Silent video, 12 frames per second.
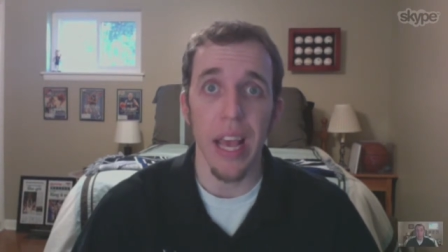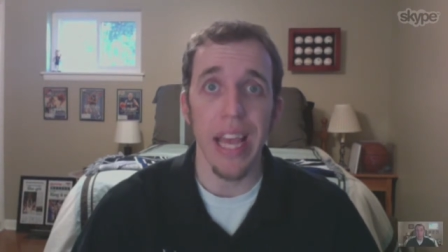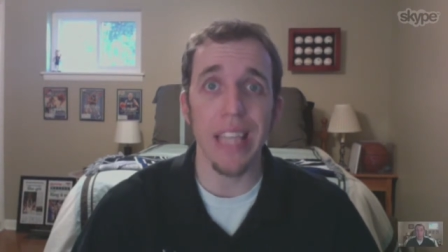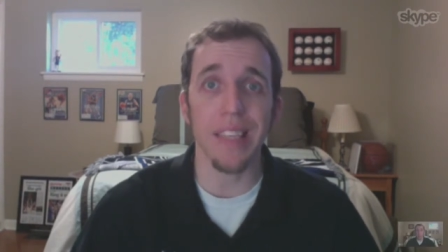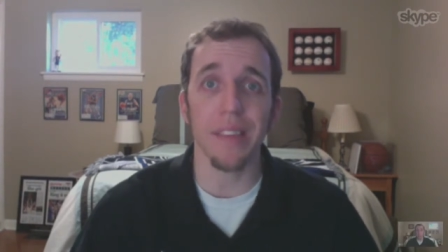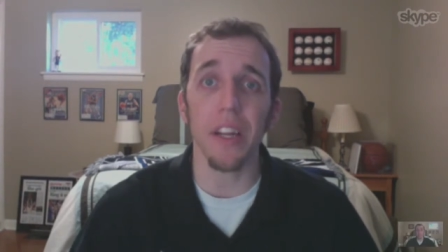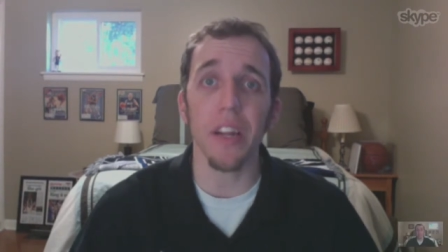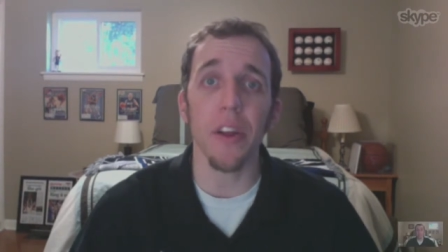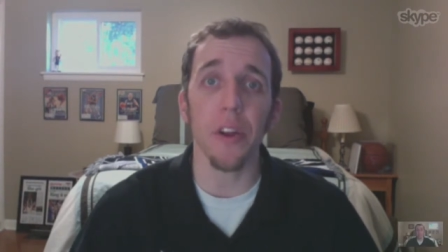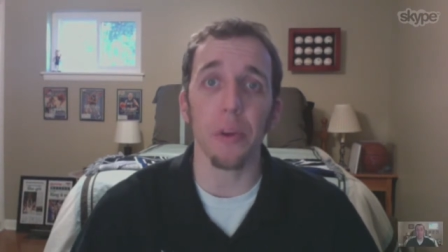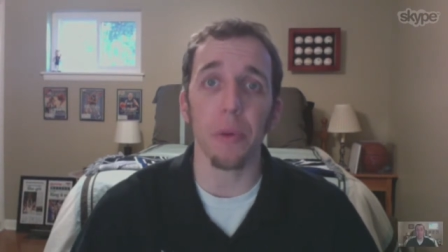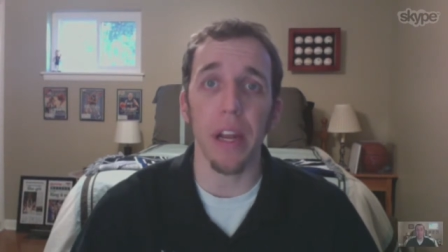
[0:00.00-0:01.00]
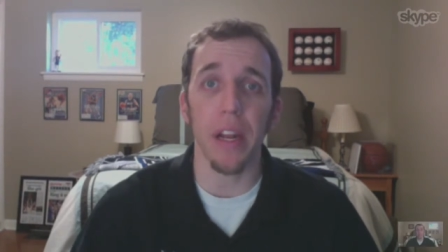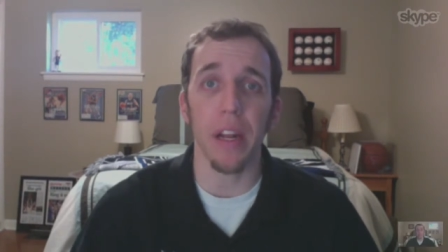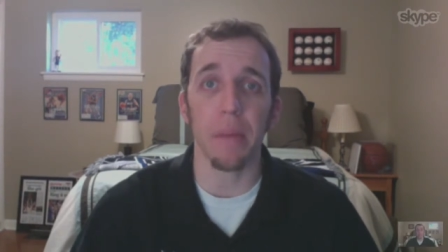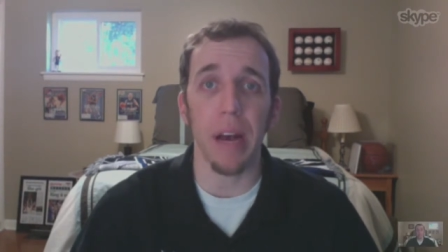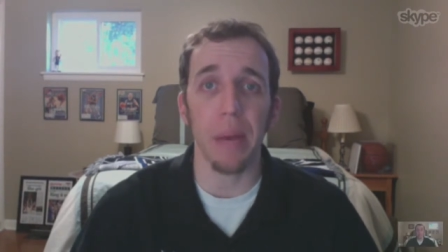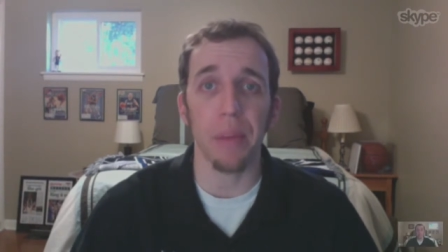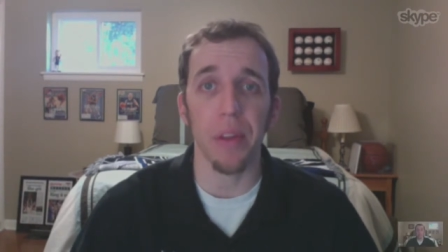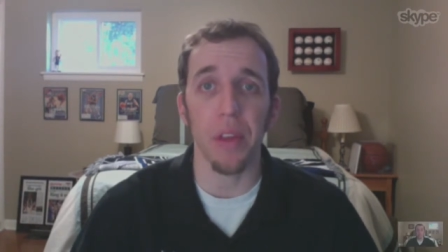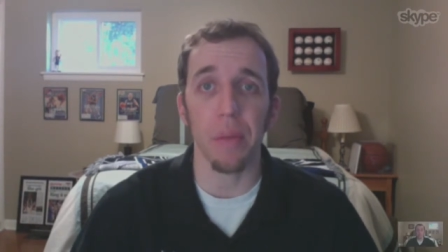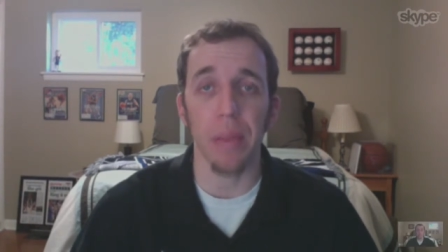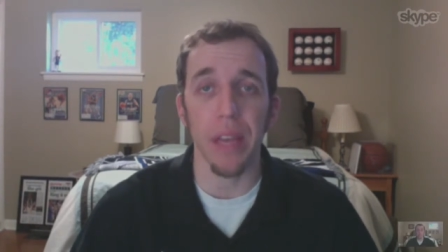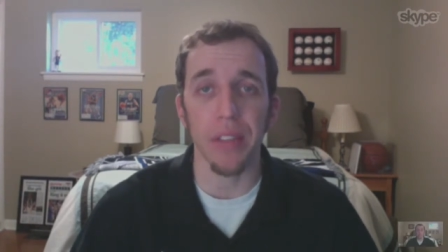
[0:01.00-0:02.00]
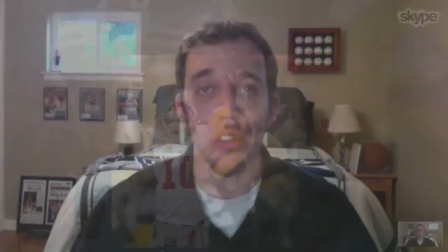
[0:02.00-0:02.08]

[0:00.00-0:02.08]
He's a little underrated, in my opinion, based